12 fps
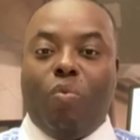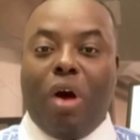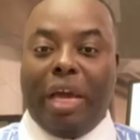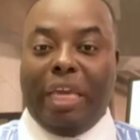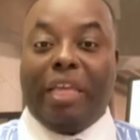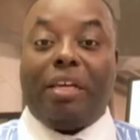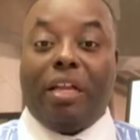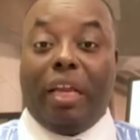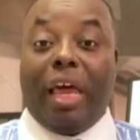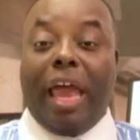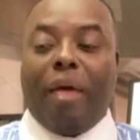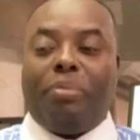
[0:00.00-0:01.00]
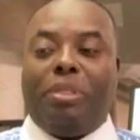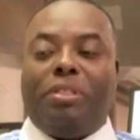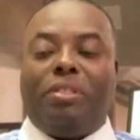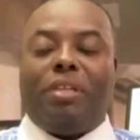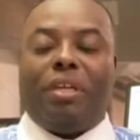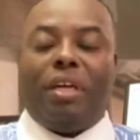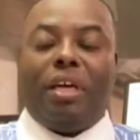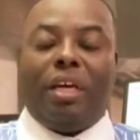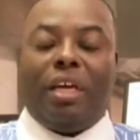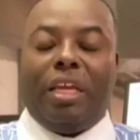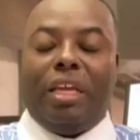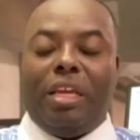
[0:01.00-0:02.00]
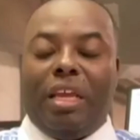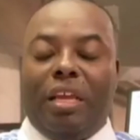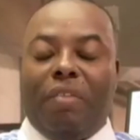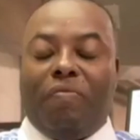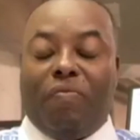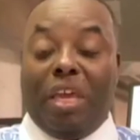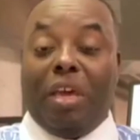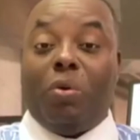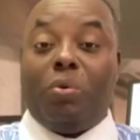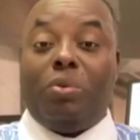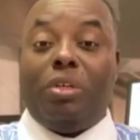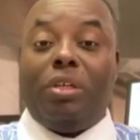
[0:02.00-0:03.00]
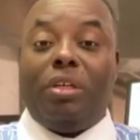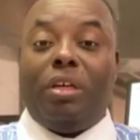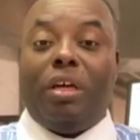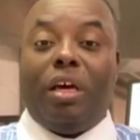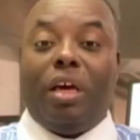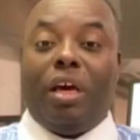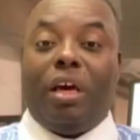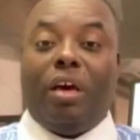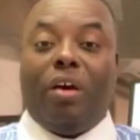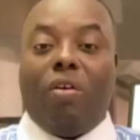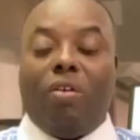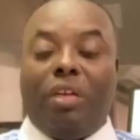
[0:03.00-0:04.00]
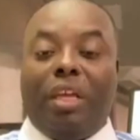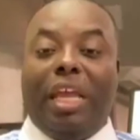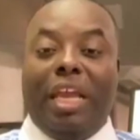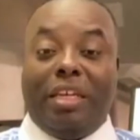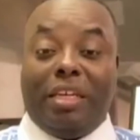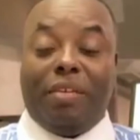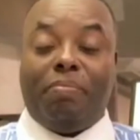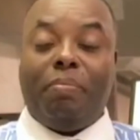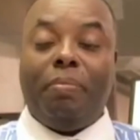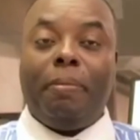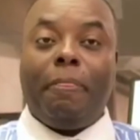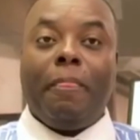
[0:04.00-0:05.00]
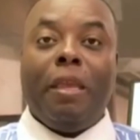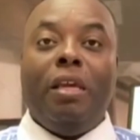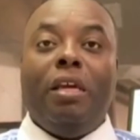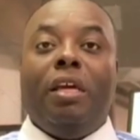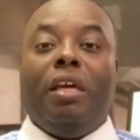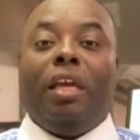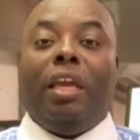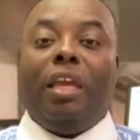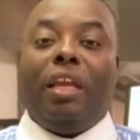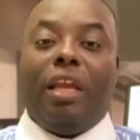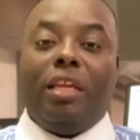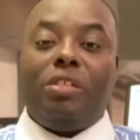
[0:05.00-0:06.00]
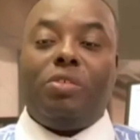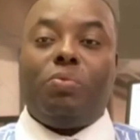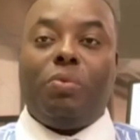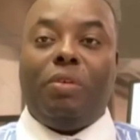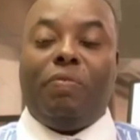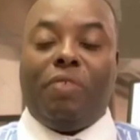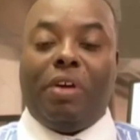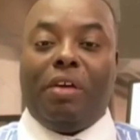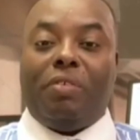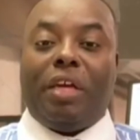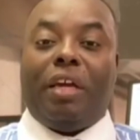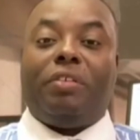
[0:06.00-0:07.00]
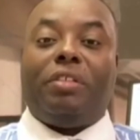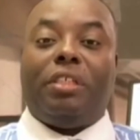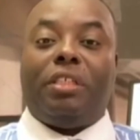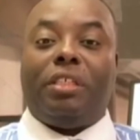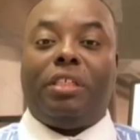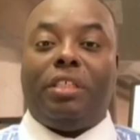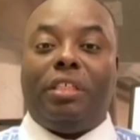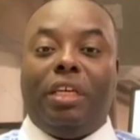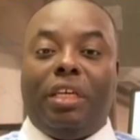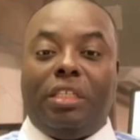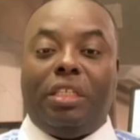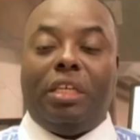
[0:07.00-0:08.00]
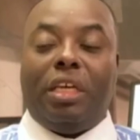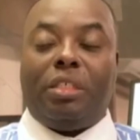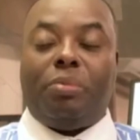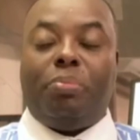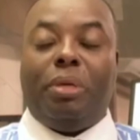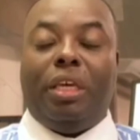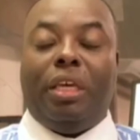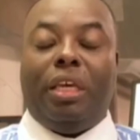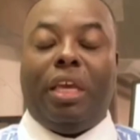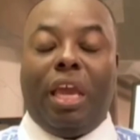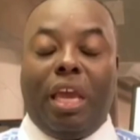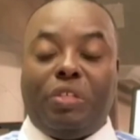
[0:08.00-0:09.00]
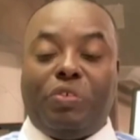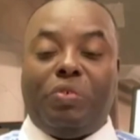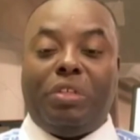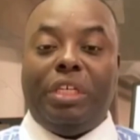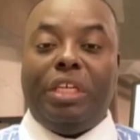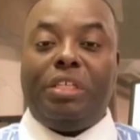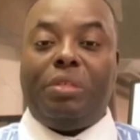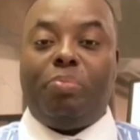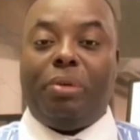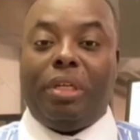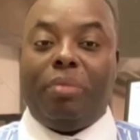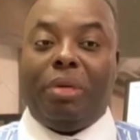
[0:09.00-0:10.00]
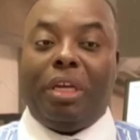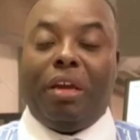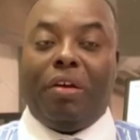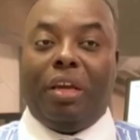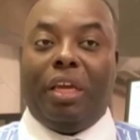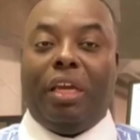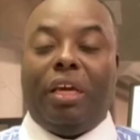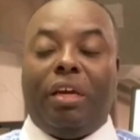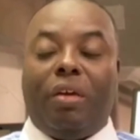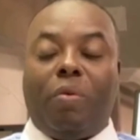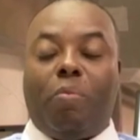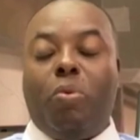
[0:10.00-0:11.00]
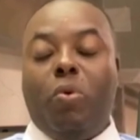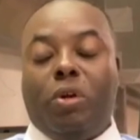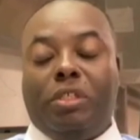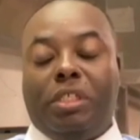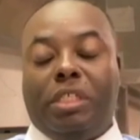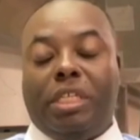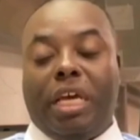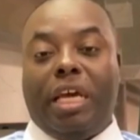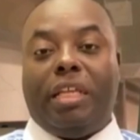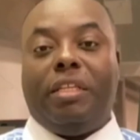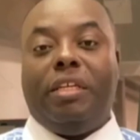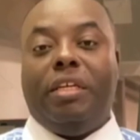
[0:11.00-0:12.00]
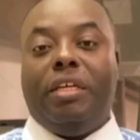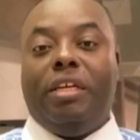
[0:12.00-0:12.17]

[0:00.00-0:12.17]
why it collapsed and failed on landing. And as we found out, the NTSB has released preliminary reports that